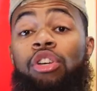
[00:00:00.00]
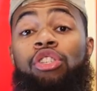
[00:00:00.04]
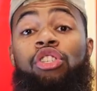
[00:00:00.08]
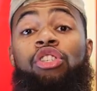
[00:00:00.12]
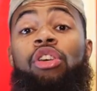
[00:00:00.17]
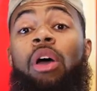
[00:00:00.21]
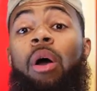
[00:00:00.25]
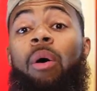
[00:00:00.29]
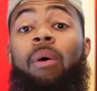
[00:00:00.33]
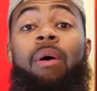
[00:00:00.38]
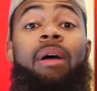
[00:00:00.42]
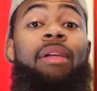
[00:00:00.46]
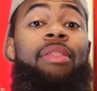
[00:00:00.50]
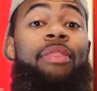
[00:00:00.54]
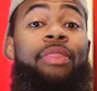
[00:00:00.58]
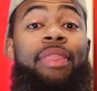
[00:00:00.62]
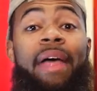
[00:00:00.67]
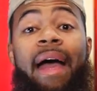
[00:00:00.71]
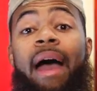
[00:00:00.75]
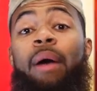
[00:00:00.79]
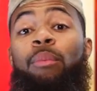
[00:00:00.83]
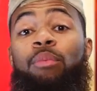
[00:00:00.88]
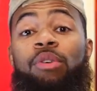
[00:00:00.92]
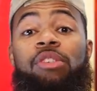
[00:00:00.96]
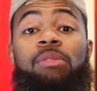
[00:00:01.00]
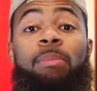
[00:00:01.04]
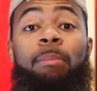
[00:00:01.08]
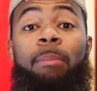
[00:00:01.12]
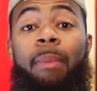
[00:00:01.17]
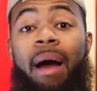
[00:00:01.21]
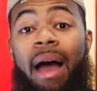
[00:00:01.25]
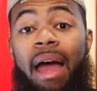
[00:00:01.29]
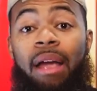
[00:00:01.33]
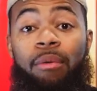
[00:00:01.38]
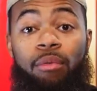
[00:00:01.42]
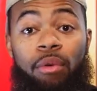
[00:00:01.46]
So that was
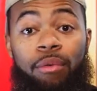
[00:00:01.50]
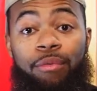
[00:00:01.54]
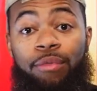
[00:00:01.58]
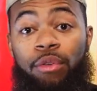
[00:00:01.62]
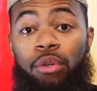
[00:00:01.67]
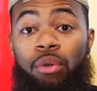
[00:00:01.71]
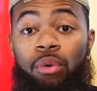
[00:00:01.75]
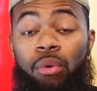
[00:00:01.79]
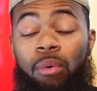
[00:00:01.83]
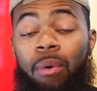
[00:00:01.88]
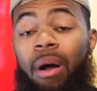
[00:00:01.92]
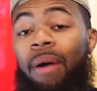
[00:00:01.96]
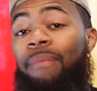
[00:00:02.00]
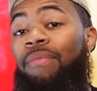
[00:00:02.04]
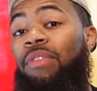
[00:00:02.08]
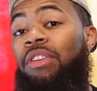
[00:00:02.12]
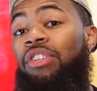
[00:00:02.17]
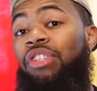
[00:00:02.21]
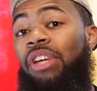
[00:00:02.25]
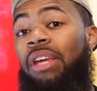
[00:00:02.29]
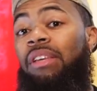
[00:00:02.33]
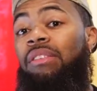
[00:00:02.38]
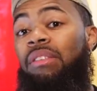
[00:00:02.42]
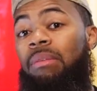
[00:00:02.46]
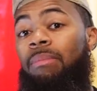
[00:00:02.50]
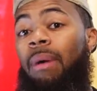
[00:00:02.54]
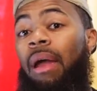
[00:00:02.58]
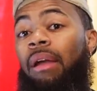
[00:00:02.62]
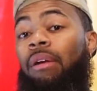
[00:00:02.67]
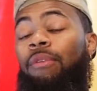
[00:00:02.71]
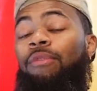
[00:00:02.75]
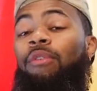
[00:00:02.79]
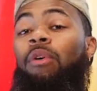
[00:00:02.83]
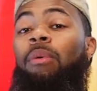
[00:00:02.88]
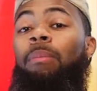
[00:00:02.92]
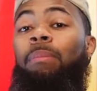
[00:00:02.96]
my review of the JZ
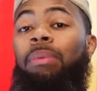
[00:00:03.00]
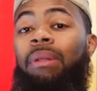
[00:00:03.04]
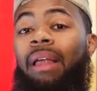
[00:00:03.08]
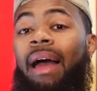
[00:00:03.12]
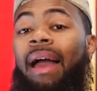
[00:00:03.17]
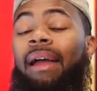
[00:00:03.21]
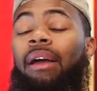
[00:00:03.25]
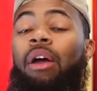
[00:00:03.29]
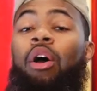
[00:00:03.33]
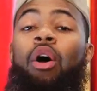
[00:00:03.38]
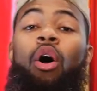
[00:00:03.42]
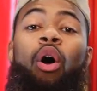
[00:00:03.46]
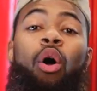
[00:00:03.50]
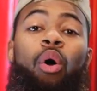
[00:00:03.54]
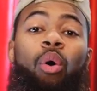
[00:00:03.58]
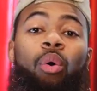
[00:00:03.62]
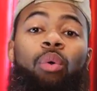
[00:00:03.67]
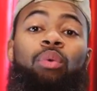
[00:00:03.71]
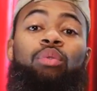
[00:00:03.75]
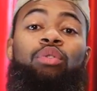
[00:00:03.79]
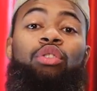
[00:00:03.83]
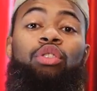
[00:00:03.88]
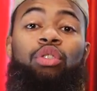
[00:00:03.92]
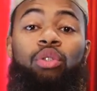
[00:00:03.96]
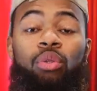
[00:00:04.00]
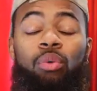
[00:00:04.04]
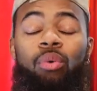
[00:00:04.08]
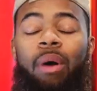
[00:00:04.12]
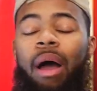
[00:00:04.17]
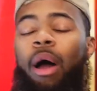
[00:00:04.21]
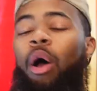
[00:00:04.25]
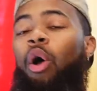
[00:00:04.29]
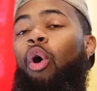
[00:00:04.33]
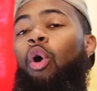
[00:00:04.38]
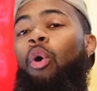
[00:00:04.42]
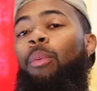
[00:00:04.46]
microphone black hole 2.
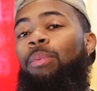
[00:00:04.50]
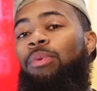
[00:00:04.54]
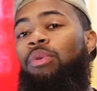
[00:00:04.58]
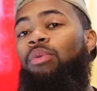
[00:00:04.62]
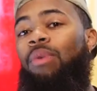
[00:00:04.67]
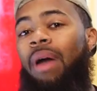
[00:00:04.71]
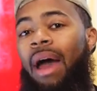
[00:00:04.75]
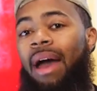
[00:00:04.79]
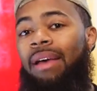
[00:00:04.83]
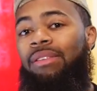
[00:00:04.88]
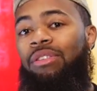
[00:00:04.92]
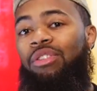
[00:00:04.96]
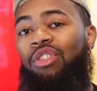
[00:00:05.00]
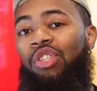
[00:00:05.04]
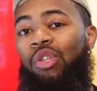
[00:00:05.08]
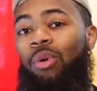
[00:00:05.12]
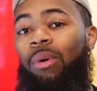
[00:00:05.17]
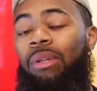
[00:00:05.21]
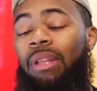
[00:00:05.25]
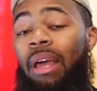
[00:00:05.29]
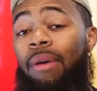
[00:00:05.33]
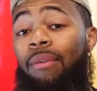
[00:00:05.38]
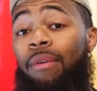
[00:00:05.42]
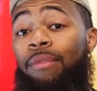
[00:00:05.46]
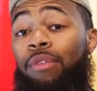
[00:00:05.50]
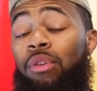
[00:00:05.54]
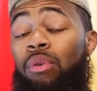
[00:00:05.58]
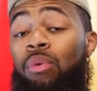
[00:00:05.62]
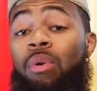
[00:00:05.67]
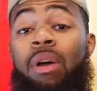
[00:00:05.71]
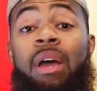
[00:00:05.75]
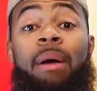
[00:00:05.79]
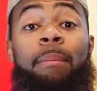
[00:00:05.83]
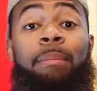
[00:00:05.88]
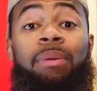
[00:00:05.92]
I hope you guys enjoyed that review.